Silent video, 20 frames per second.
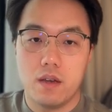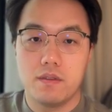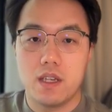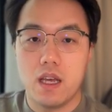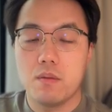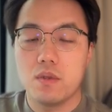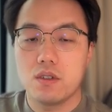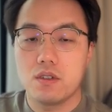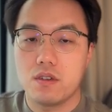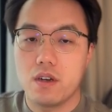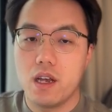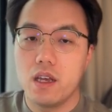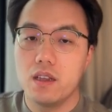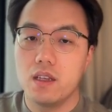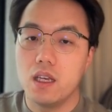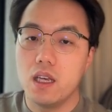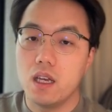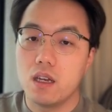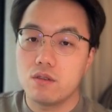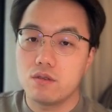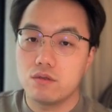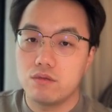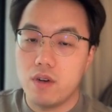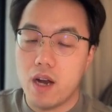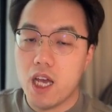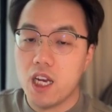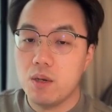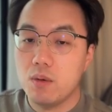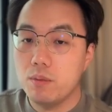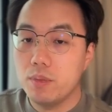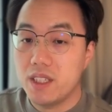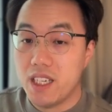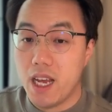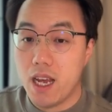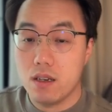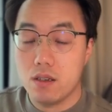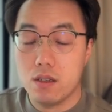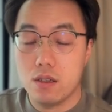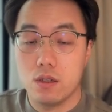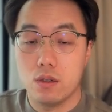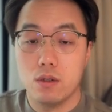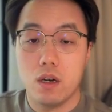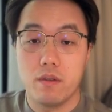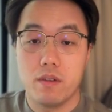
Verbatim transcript: I've demonstrated the incredible potential